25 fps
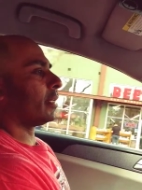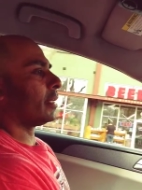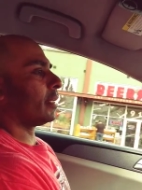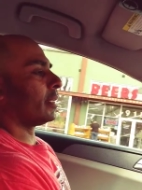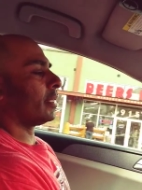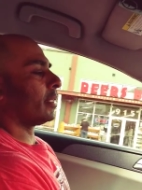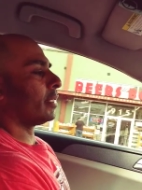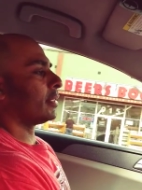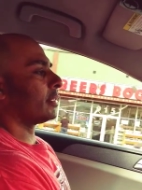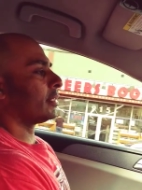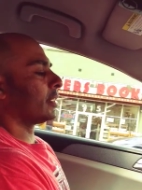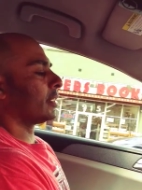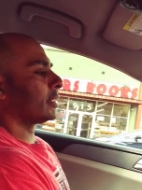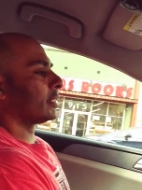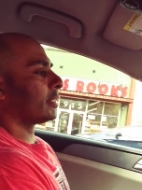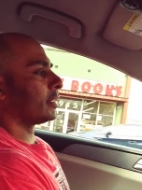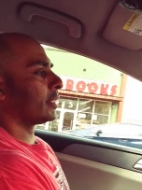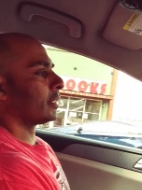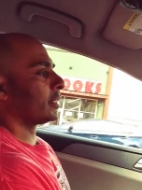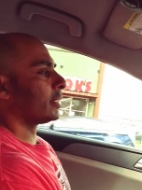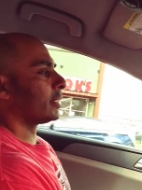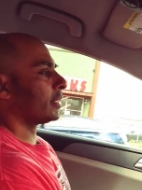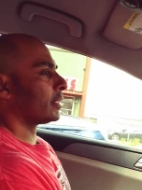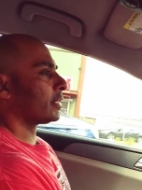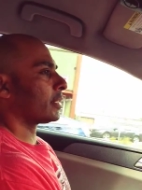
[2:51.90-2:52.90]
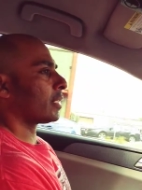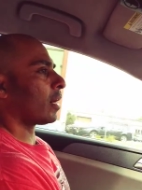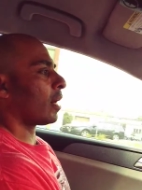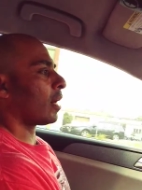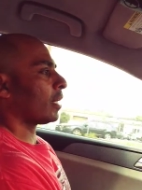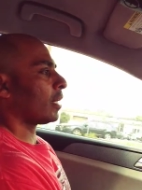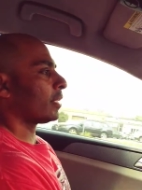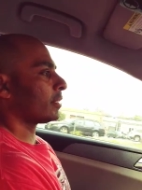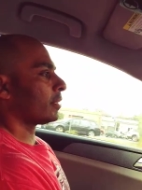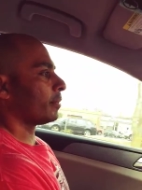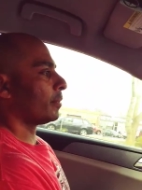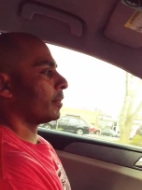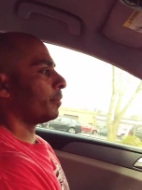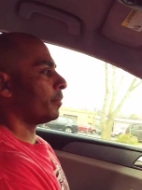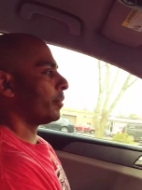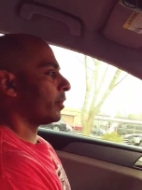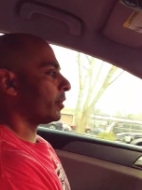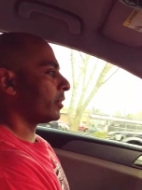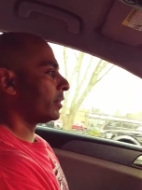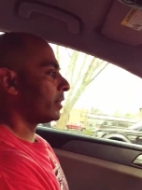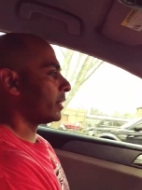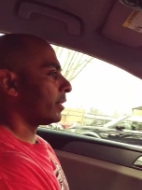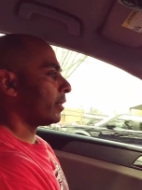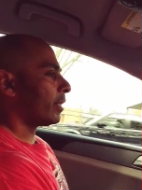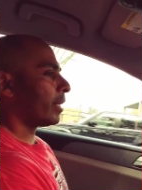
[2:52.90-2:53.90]
it's just awesome. It
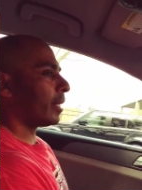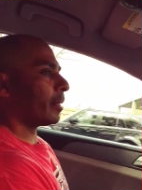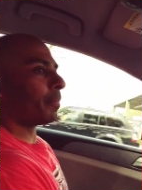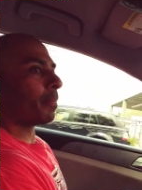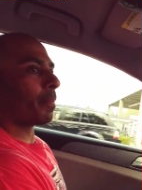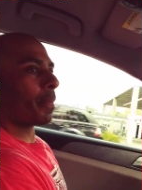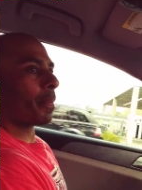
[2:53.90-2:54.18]
builds you up.